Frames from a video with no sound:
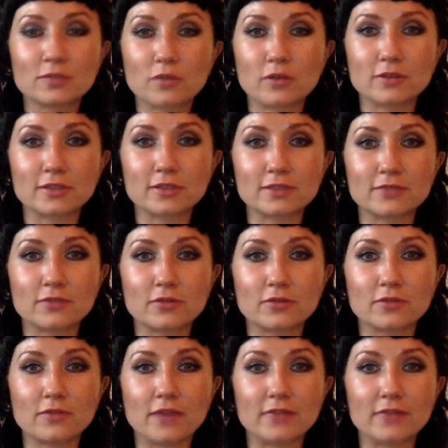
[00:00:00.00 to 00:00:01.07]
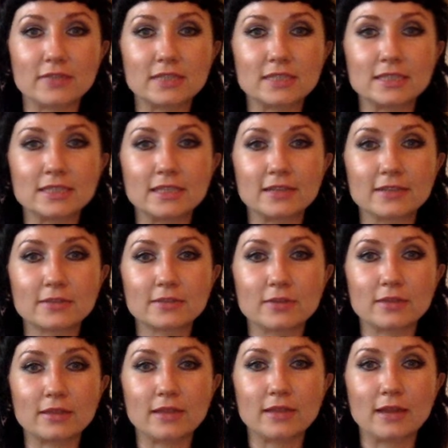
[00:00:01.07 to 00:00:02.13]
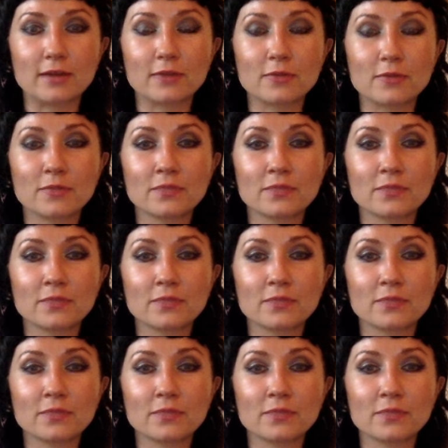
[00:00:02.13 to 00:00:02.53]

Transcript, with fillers: process for five, six years right now.